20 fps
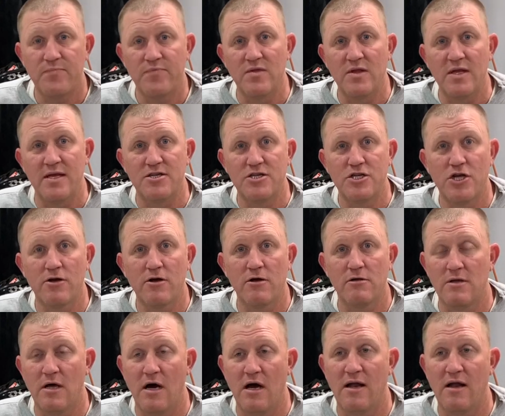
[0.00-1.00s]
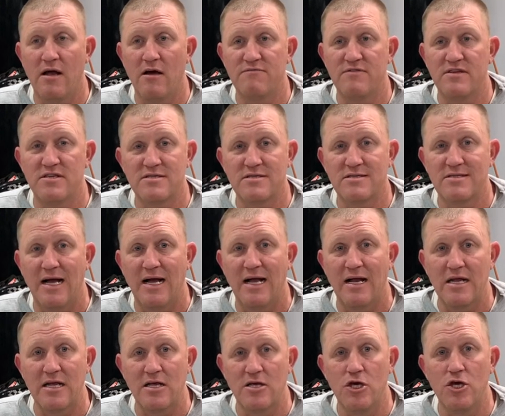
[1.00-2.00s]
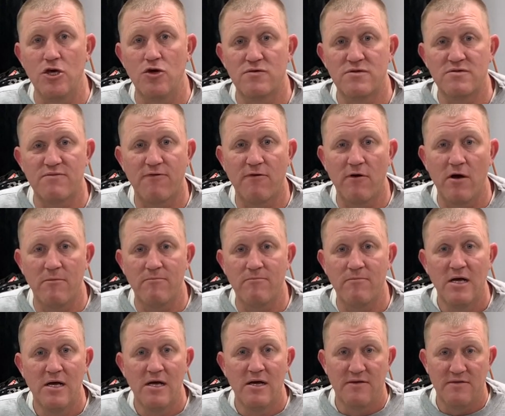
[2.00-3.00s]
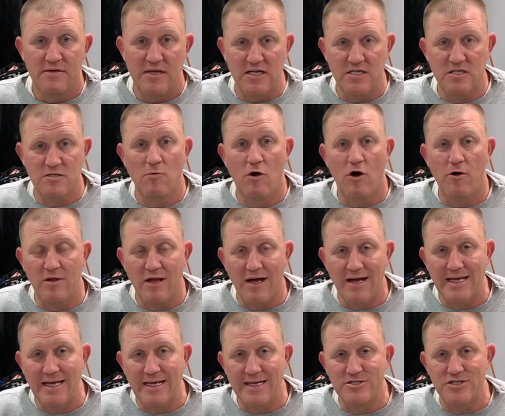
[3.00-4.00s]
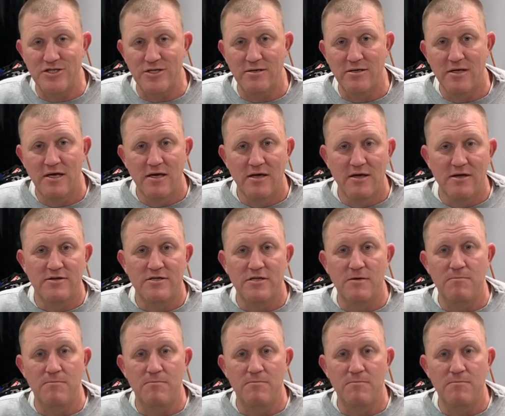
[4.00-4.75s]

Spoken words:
it took a lot of the styling cues from that small block engine to